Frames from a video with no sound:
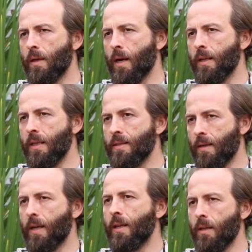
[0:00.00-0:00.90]
I
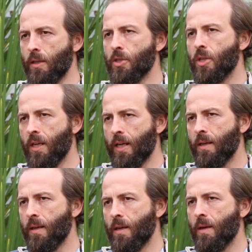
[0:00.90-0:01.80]
design it
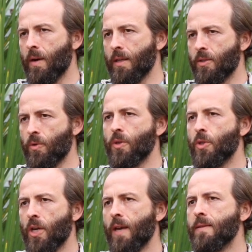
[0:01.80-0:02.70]
initially, I
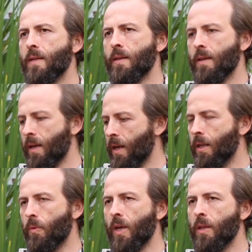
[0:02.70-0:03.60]
strategized it,
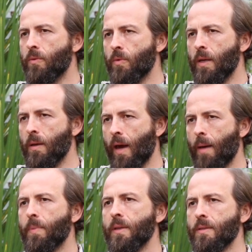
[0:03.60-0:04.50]
and the way that really
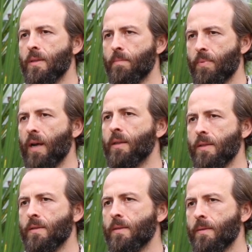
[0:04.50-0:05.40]
happens in
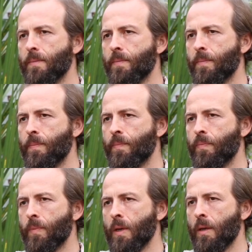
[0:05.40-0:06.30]
practice.
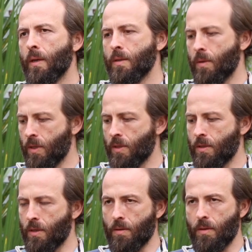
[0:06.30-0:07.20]
So this
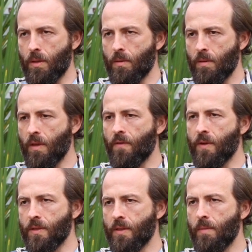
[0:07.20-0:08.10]
is a
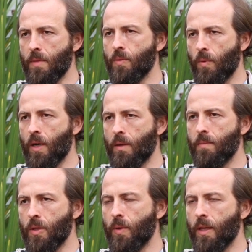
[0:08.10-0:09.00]
difference in
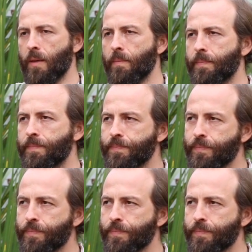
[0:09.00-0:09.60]
between them.